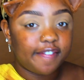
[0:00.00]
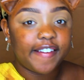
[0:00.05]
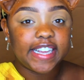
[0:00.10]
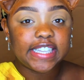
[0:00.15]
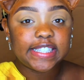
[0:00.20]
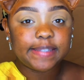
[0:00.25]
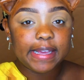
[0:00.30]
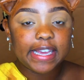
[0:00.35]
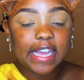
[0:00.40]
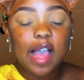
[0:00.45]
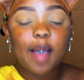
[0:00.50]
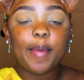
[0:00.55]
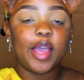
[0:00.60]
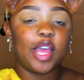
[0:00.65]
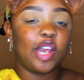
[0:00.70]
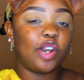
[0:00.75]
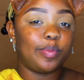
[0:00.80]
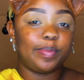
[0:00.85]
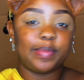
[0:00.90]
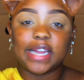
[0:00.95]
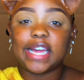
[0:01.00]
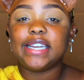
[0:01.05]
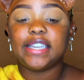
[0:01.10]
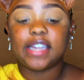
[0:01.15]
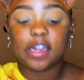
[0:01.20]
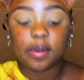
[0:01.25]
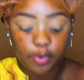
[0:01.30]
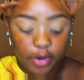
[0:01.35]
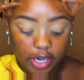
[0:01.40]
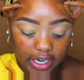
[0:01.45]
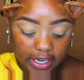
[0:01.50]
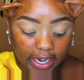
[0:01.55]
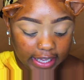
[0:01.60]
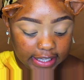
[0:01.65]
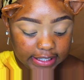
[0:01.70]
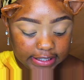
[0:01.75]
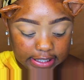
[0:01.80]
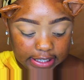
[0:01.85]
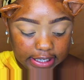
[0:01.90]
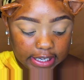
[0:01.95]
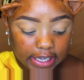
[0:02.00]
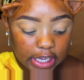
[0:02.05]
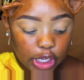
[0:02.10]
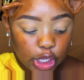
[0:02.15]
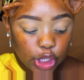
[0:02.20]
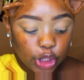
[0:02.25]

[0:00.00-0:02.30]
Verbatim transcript: face makeup, it'll blend in pretty nicely.